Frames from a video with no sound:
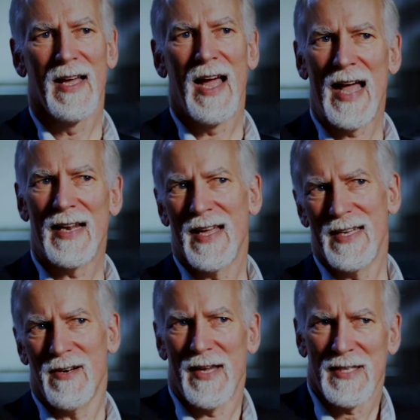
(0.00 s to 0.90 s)
And
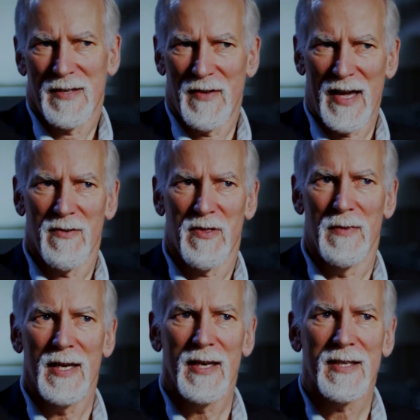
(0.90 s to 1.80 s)
you know, that's the value of the
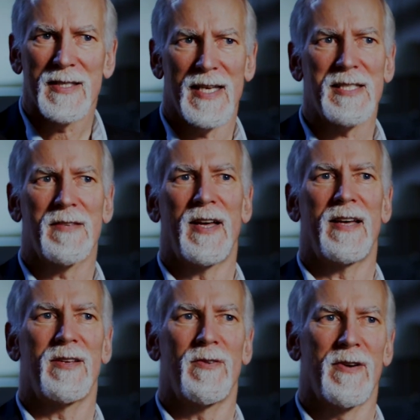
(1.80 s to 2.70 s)
meetings, that's the
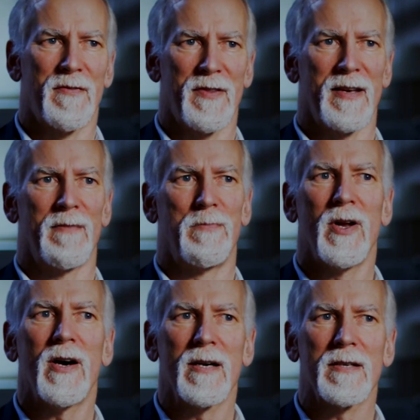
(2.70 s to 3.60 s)
value of the
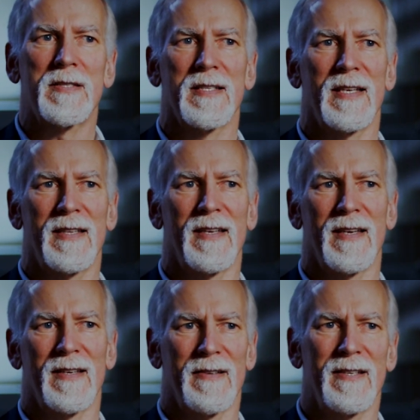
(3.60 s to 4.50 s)
blogs and
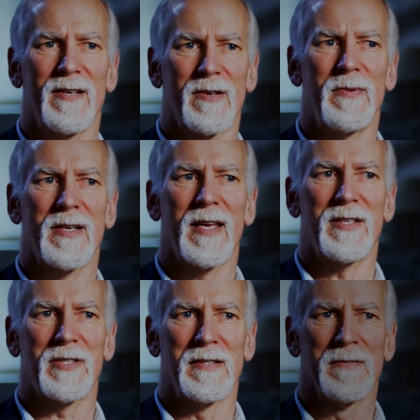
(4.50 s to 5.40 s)
the you know communication.